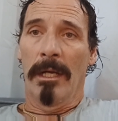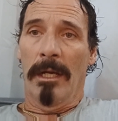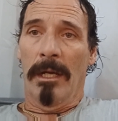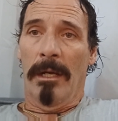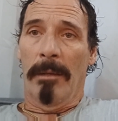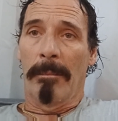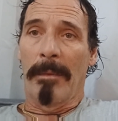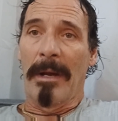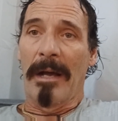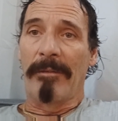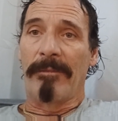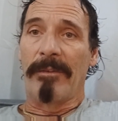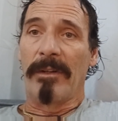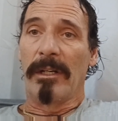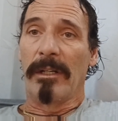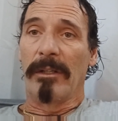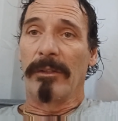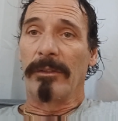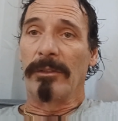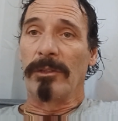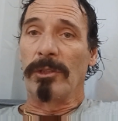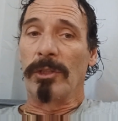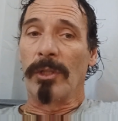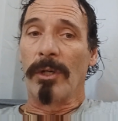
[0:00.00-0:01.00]
My
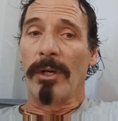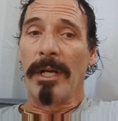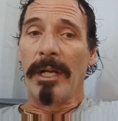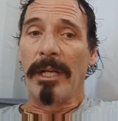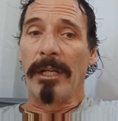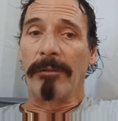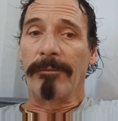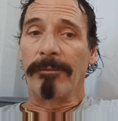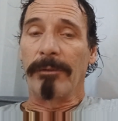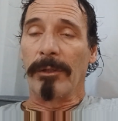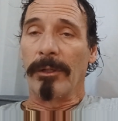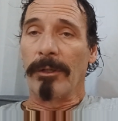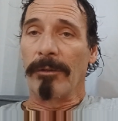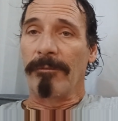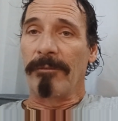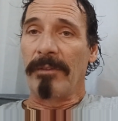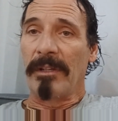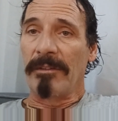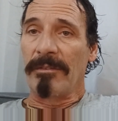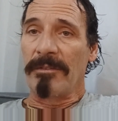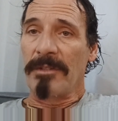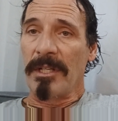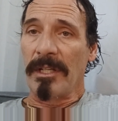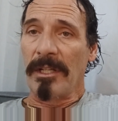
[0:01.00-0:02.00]
father drank for
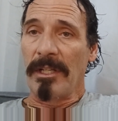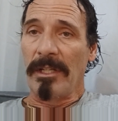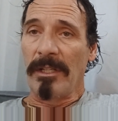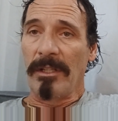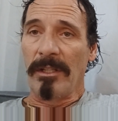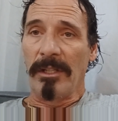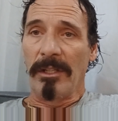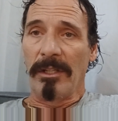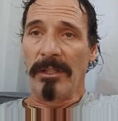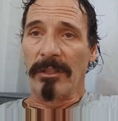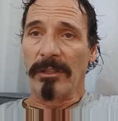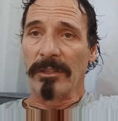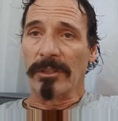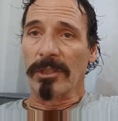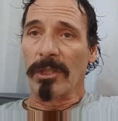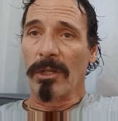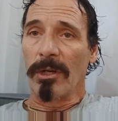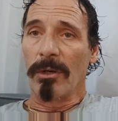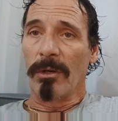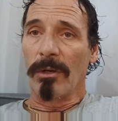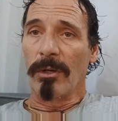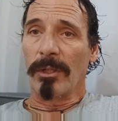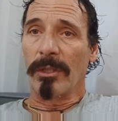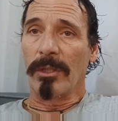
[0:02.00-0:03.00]
15 years,
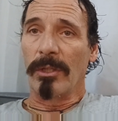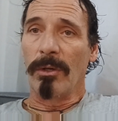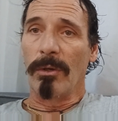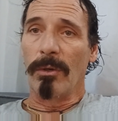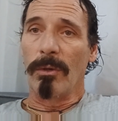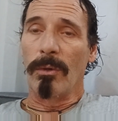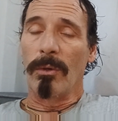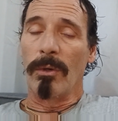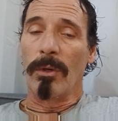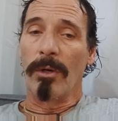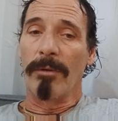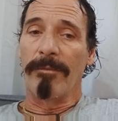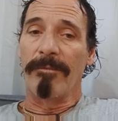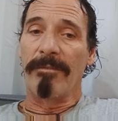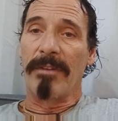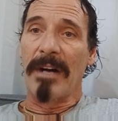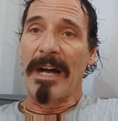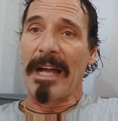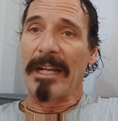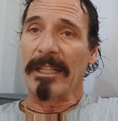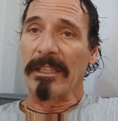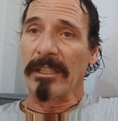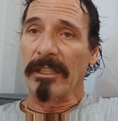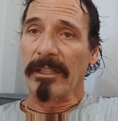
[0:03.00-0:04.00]
hardcore
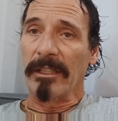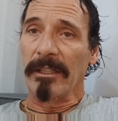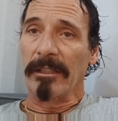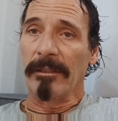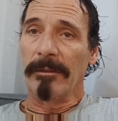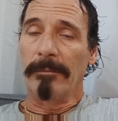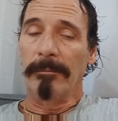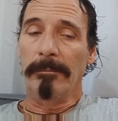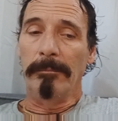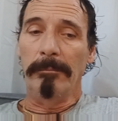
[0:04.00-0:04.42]
vodka.